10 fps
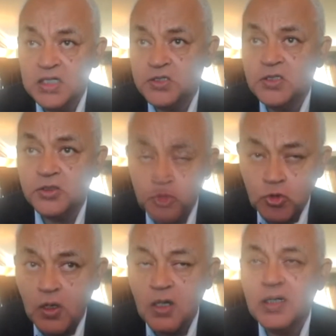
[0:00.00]
is still
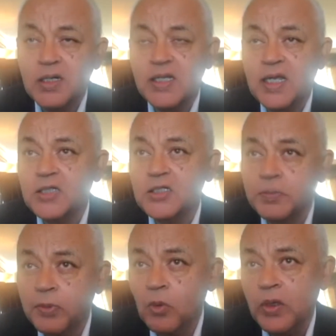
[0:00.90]
strong and they
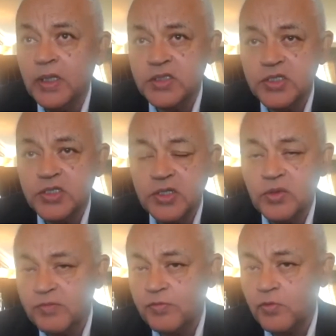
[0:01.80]
can deploy
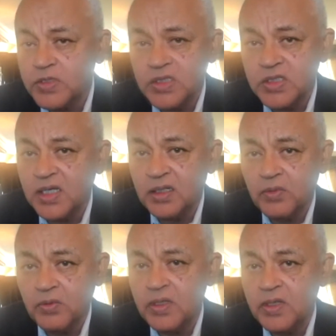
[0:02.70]
security forces
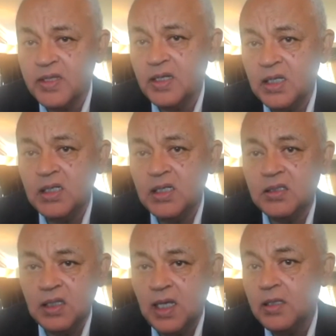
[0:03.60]
anywhere they need
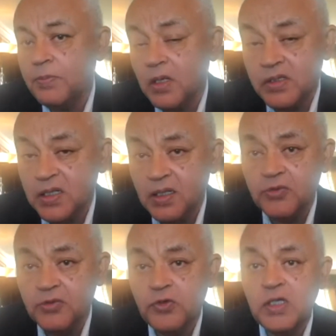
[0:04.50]
in any part of the
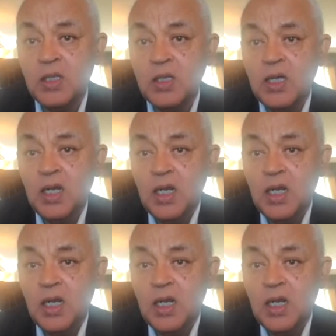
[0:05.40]
country.